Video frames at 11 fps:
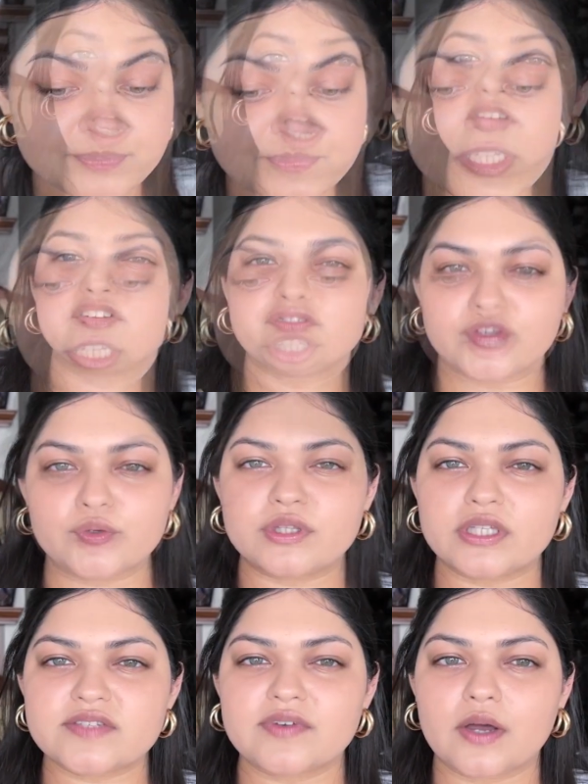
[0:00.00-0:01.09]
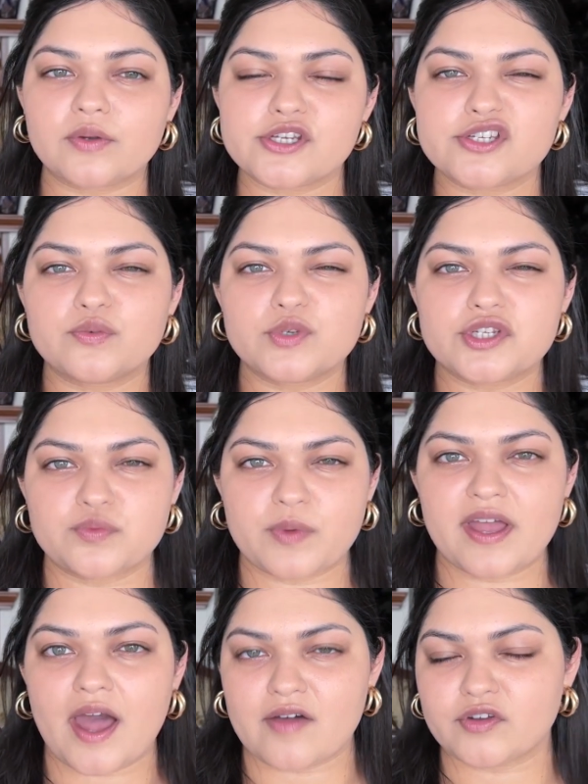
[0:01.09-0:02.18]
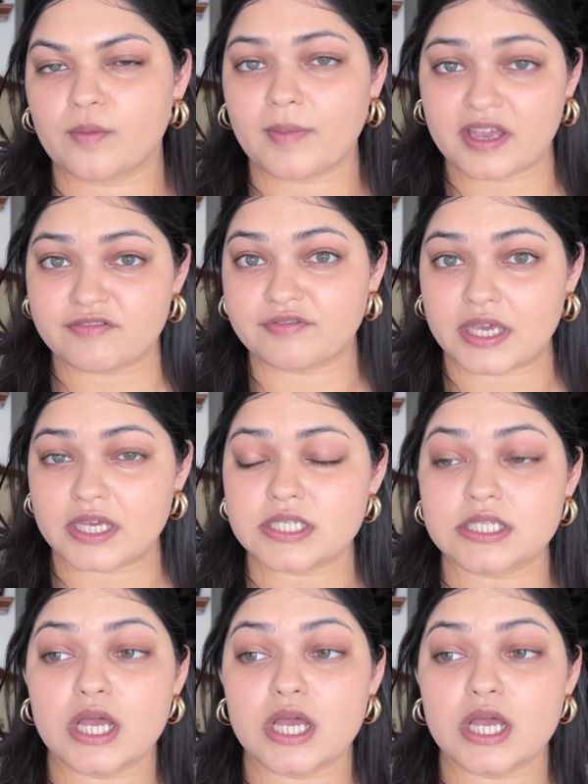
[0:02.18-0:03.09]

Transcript: I reviewed this foundation, which is why I have it on my face,